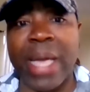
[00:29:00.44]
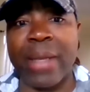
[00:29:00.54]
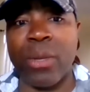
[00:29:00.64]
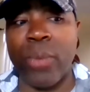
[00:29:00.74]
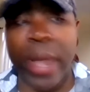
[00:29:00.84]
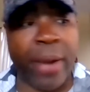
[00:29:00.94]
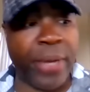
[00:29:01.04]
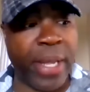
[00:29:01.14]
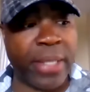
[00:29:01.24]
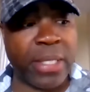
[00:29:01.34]
lot of
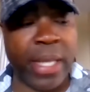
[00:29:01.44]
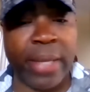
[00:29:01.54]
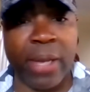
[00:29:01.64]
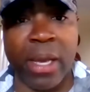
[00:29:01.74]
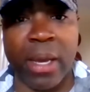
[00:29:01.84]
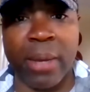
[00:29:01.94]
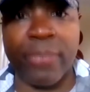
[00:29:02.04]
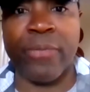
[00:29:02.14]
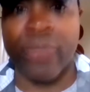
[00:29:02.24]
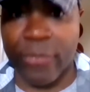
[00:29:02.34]
awareness and
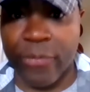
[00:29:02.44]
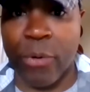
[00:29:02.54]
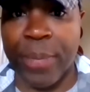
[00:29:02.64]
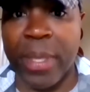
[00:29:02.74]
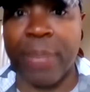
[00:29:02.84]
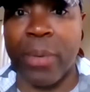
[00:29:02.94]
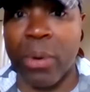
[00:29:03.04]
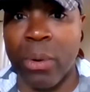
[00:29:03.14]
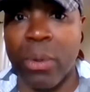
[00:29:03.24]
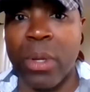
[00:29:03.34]
for
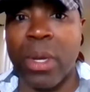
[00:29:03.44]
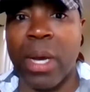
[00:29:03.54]
people